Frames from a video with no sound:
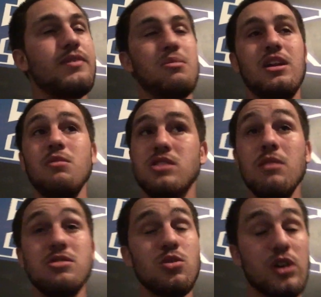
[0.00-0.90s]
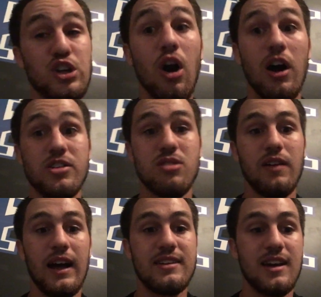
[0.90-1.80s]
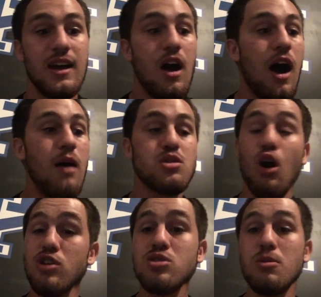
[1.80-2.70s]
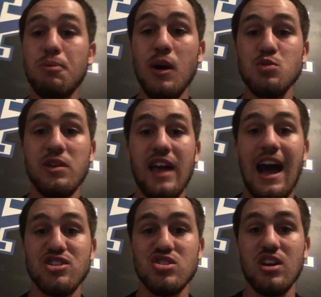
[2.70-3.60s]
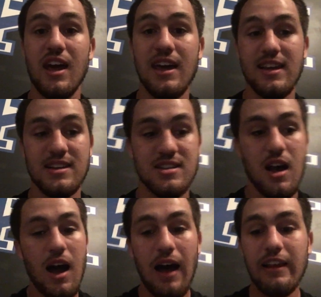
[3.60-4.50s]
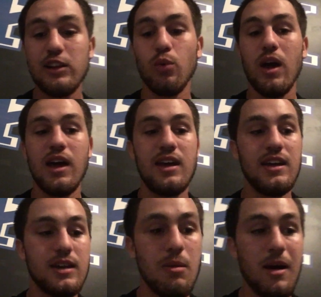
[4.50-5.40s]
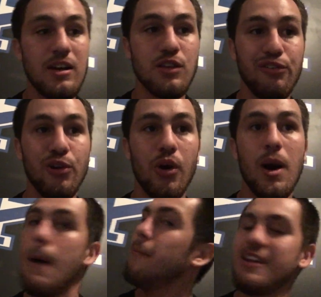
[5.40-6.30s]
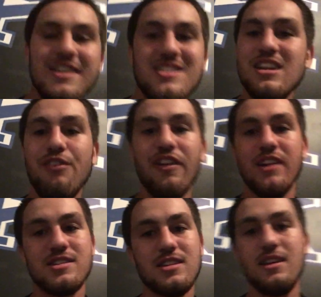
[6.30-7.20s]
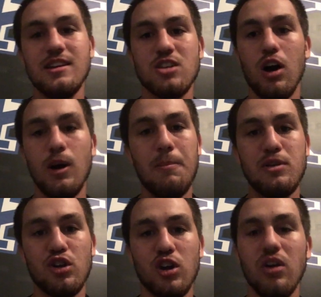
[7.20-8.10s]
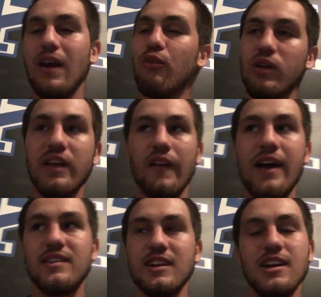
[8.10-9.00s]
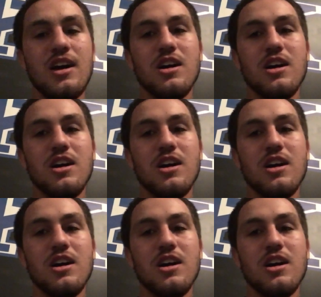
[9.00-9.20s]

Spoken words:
mean, he was doing good, so I liked it. I was also impressed with Ashton Higgins. I like the way he commanded the floor, but his defense, he gets all up in your grill, and I really liked it.